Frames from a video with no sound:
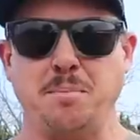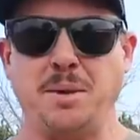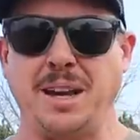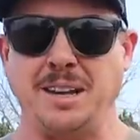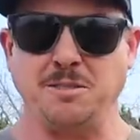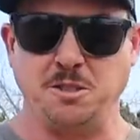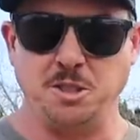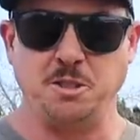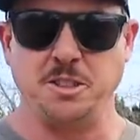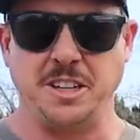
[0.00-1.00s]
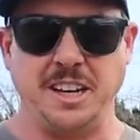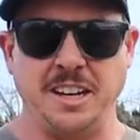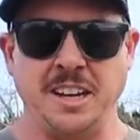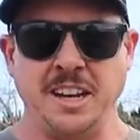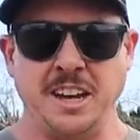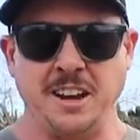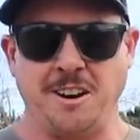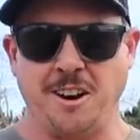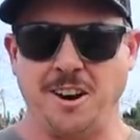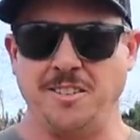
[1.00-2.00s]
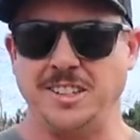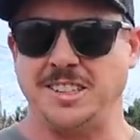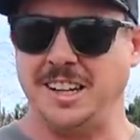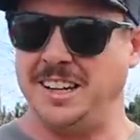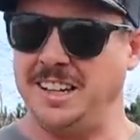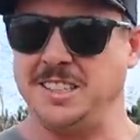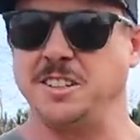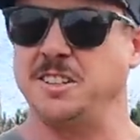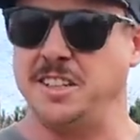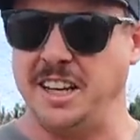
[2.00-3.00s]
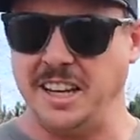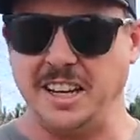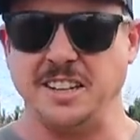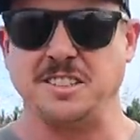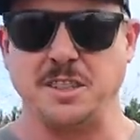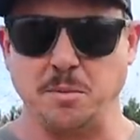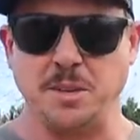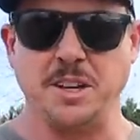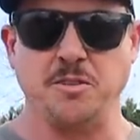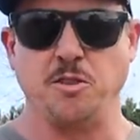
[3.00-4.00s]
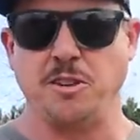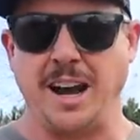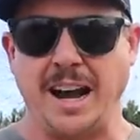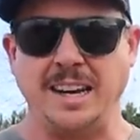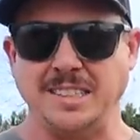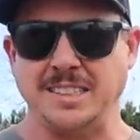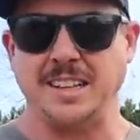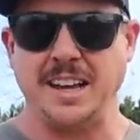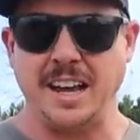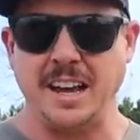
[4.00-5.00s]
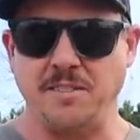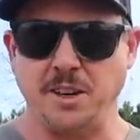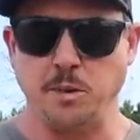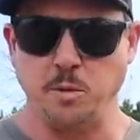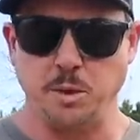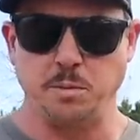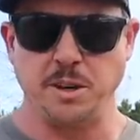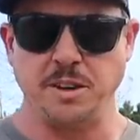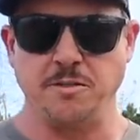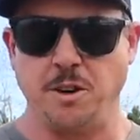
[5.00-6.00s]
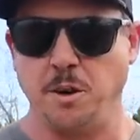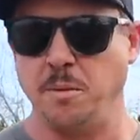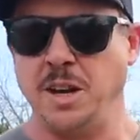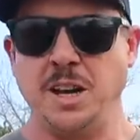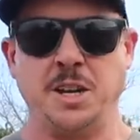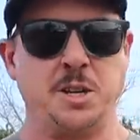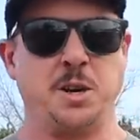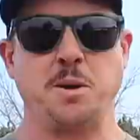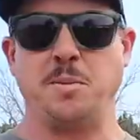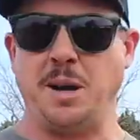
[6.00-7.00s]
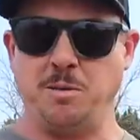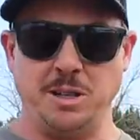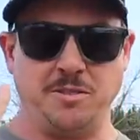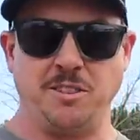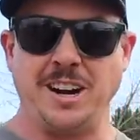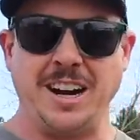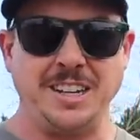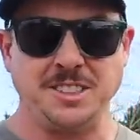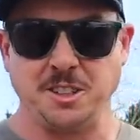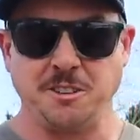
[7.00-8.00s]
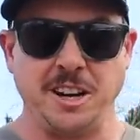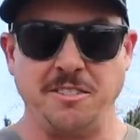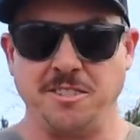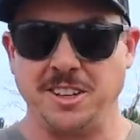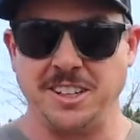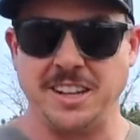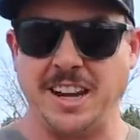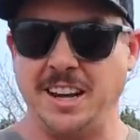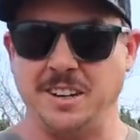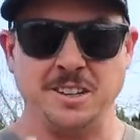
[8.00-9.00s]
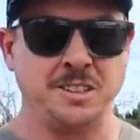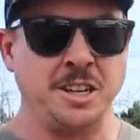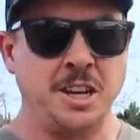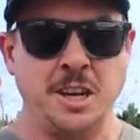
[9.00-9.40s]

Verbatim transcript: pounds you should get out harvest. And then he's going to dig into some of their varieties that they have there at Wood Prairie Farm. Talk about which varieties are great for containers,